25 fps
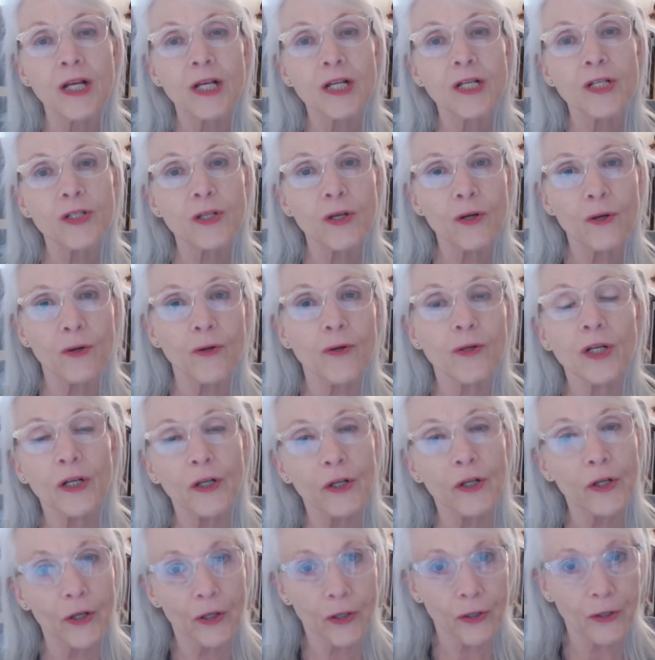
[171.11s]
So
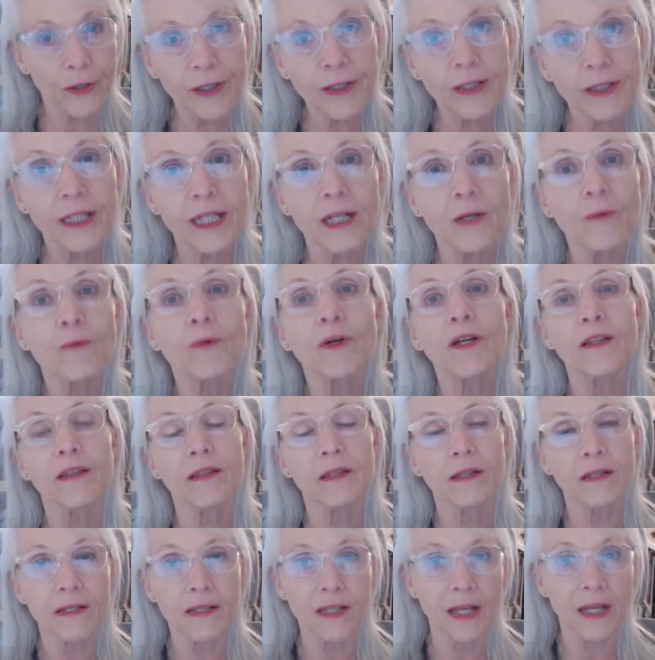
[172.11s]
concurrently with
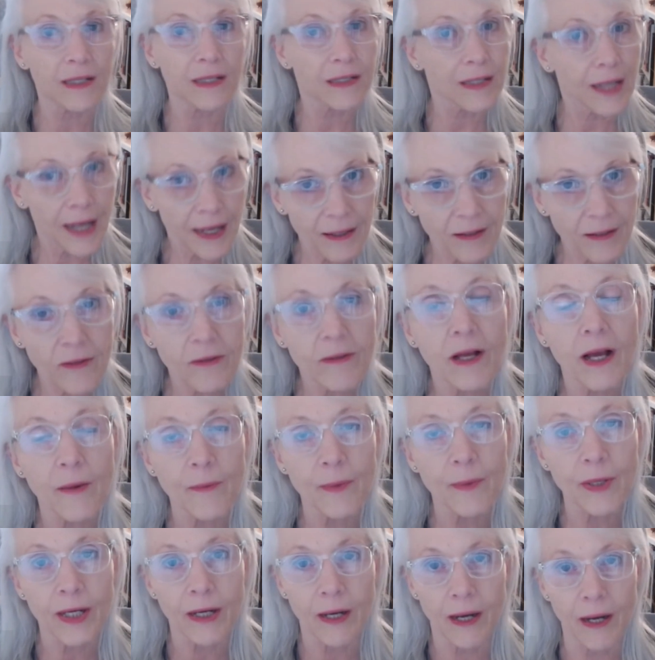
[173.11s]
this centennial
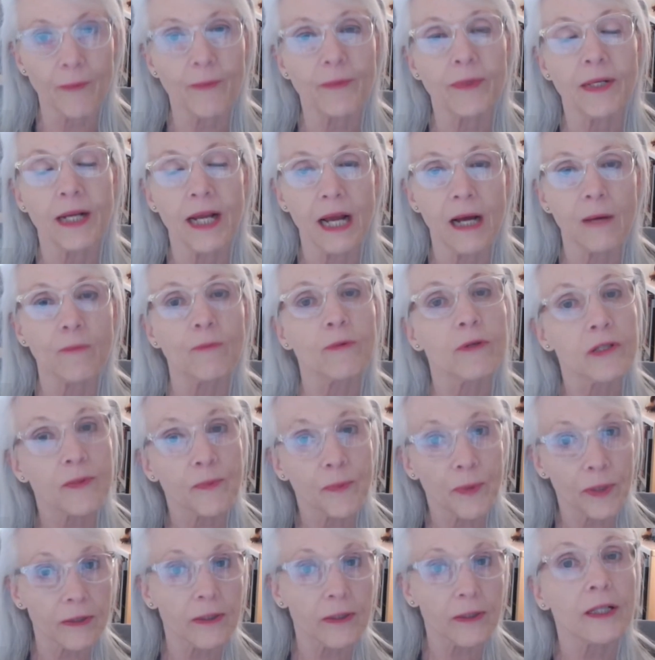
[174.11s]
coming up, NAMM was
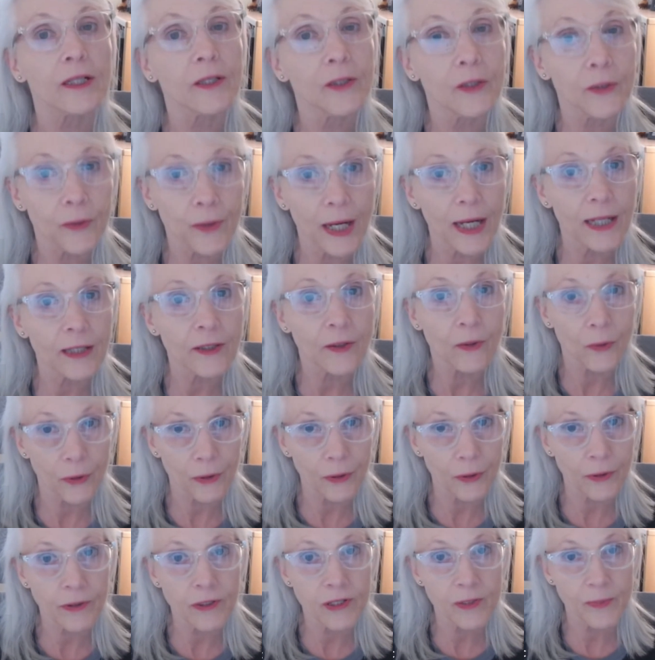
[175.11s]
building a new
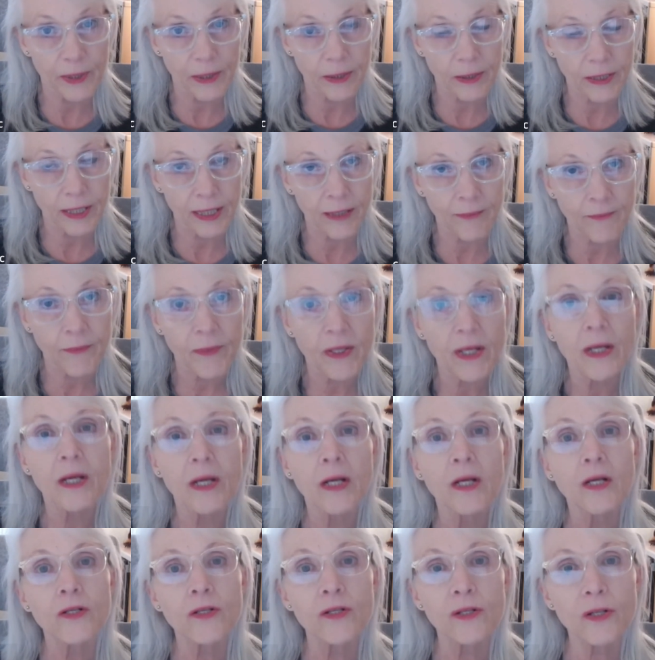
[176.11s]
headquarters building.
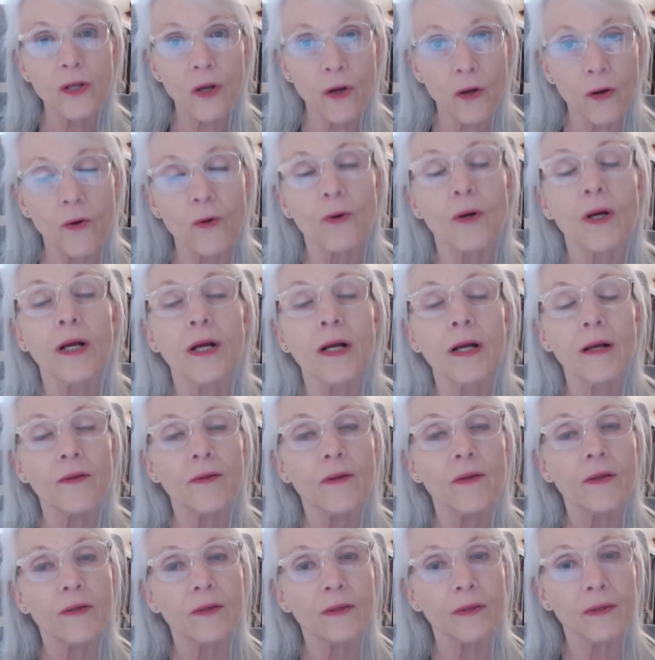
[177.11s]
So
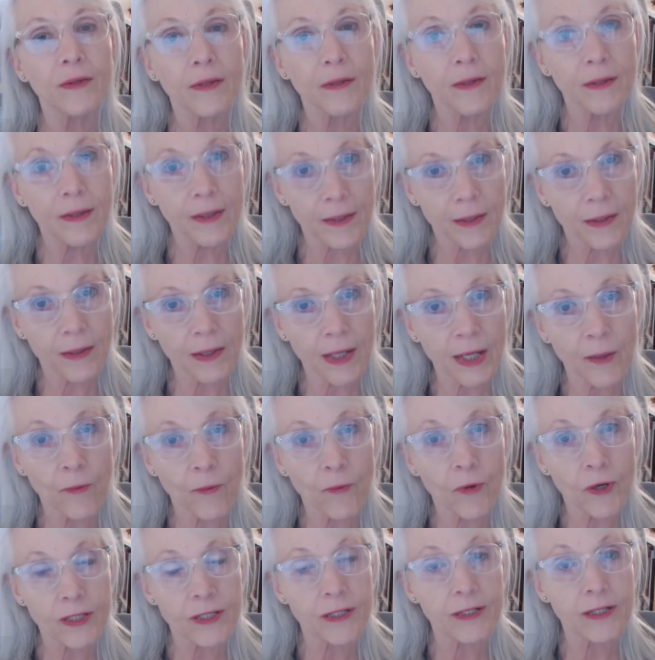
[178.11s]
it
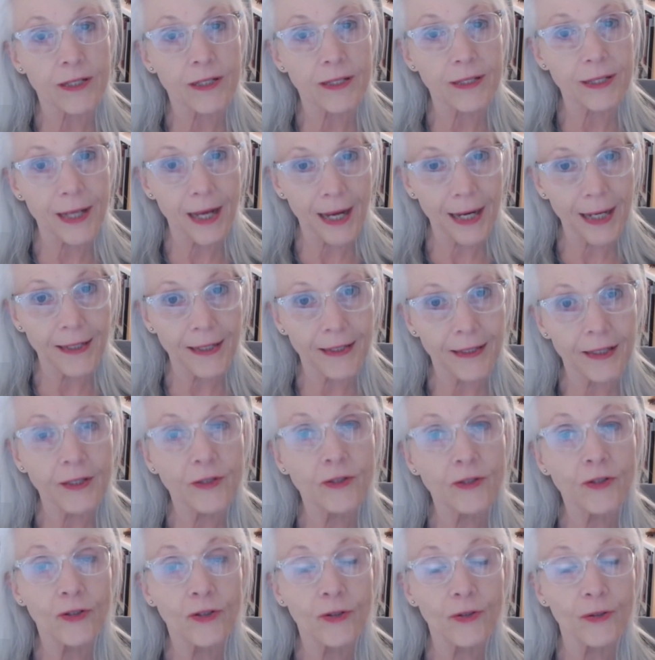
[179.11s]
was
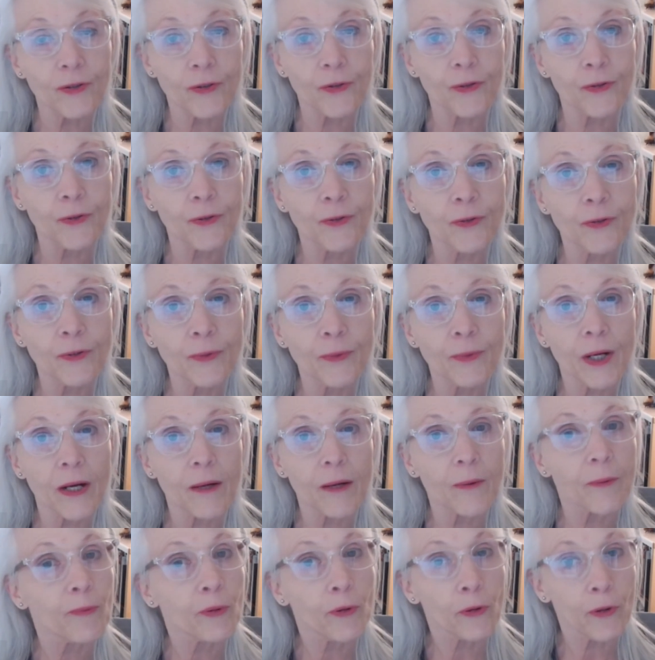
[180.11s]
decided to
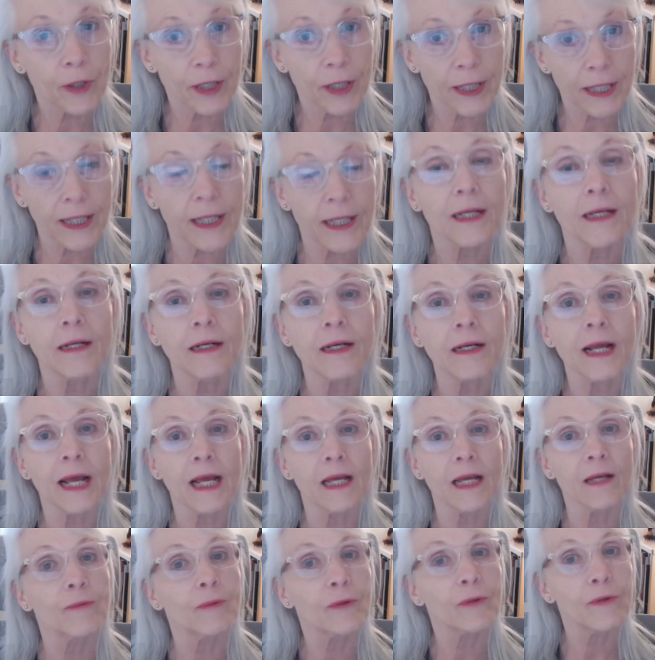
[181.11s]
put in
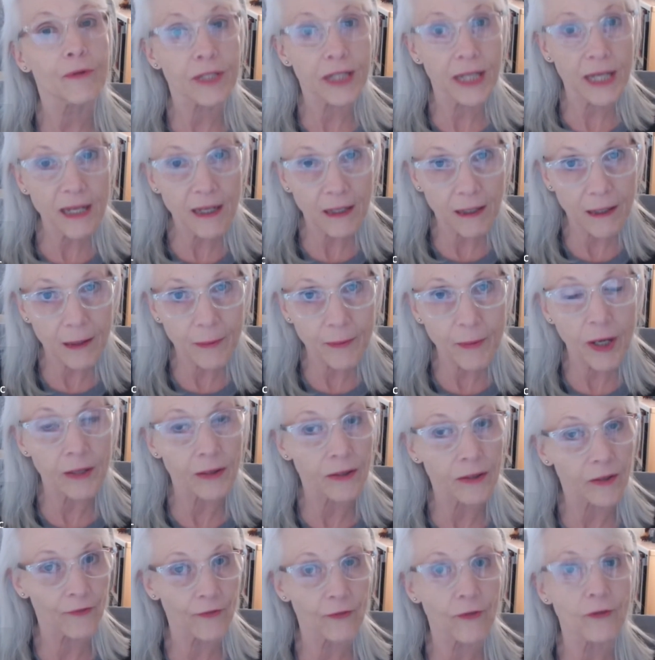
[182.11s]
a museum
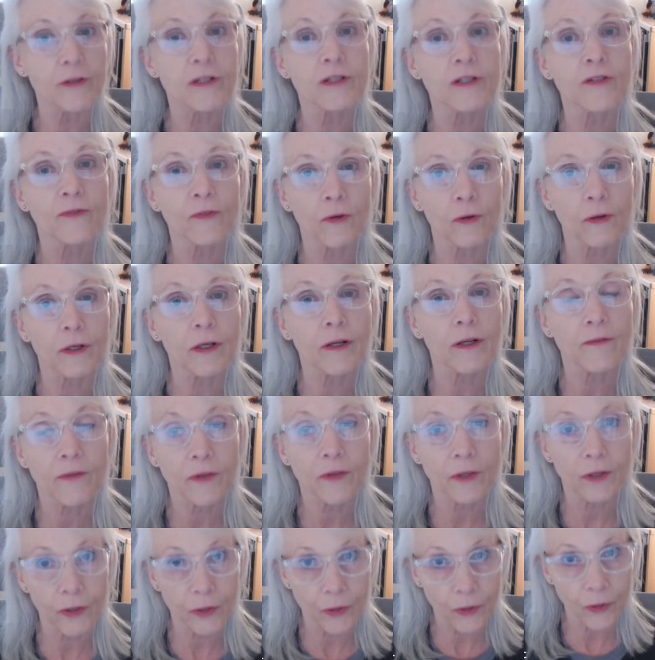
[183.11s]
on the first floor of
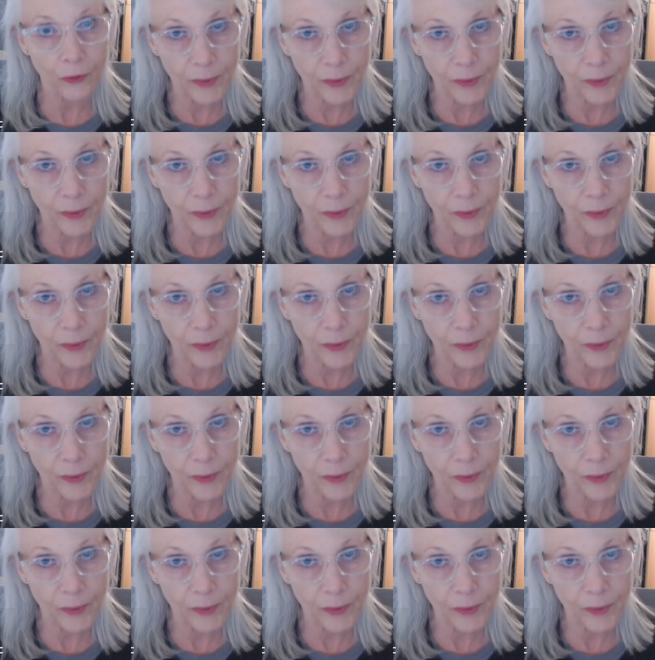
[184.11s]
the new